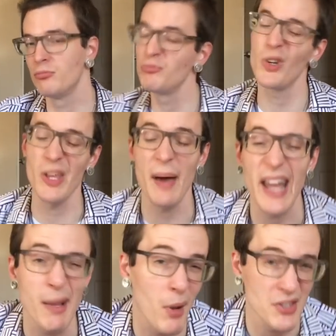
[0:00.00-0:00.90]
Really about
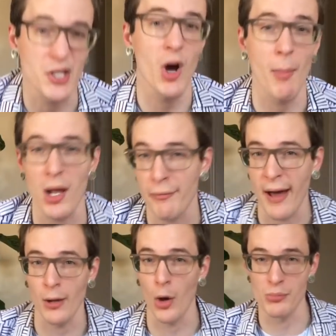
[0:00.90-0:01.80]
eight months ago I bought a
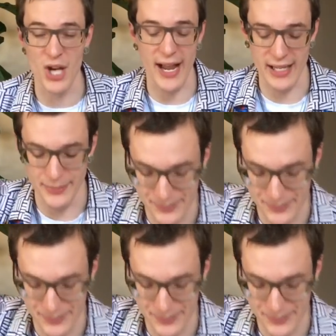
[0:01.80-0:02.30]
Final Home jacket.